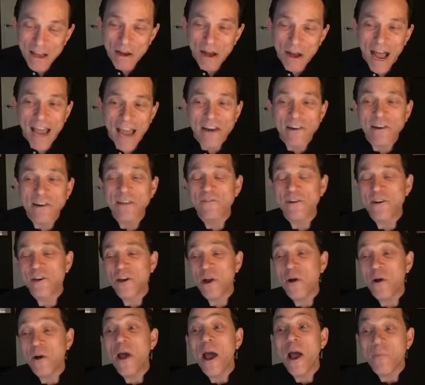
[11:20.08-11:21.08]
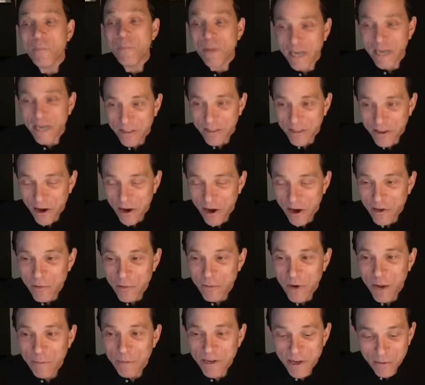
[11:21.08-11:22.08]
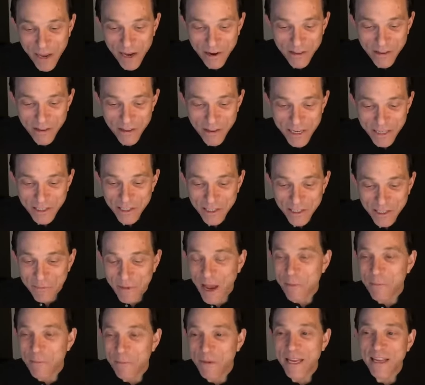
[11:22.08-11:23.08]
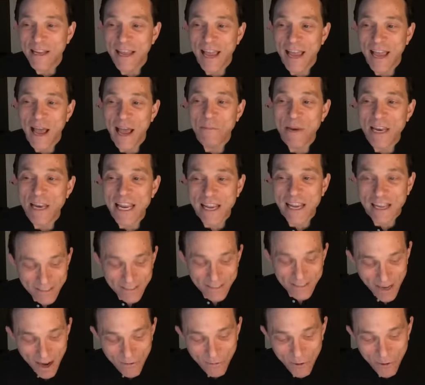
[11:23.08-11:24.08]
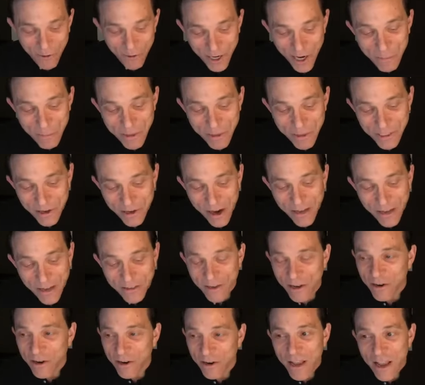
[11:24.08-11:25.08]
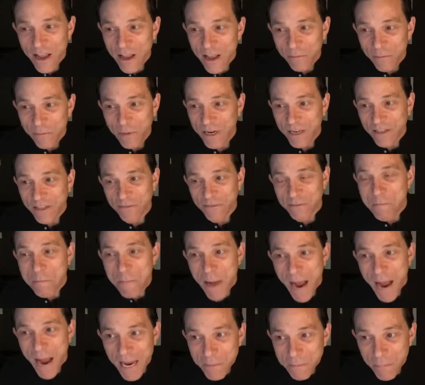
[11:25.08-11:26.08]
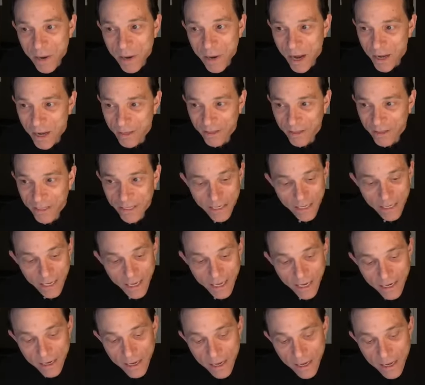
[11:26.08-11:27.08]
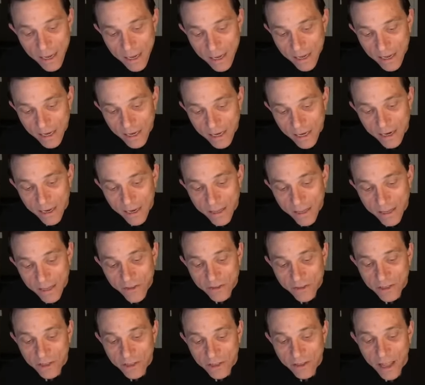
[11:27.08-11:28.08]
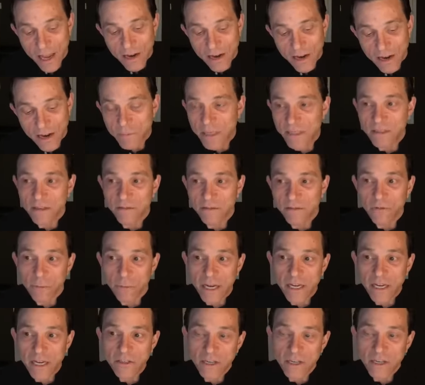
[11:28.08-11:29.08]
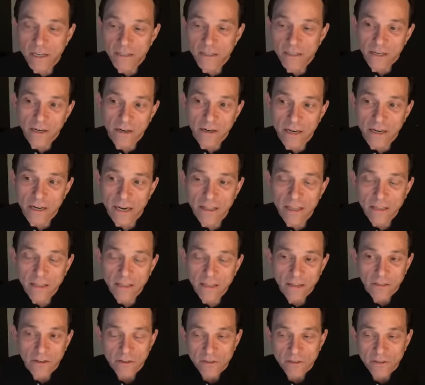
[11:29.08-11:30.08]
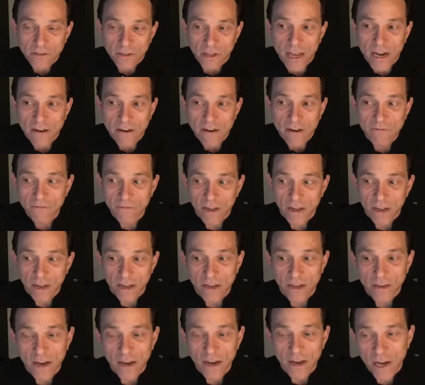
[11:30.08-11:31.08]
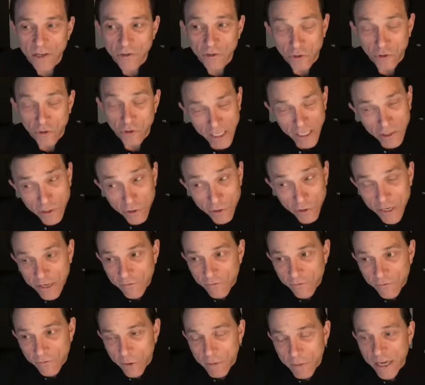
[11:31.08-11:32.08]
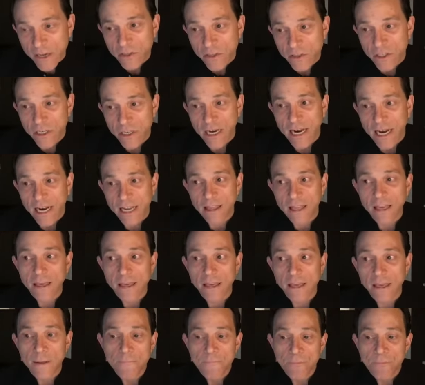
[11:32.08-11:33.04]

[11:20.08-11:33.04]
I don't even know how many there are. You probably know better than me, Jim, how many software companies are out there. But it's mind-boggling, and there's a lot of misinformation out there, and I think that there's a lot of contradictory information, and I think